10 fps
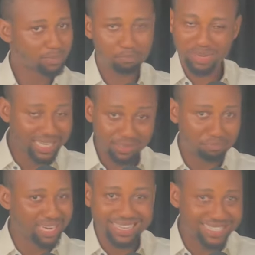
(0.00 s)

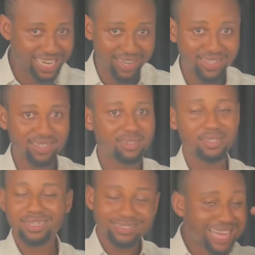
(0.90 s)
Plain care.
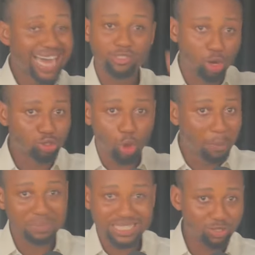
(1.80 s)
That does not
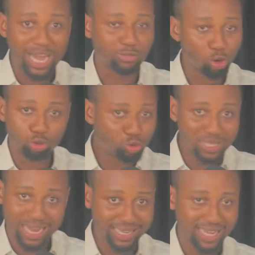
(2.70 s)
mean you cannot lose
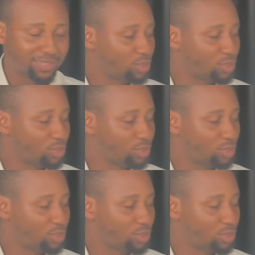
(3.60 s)
that land.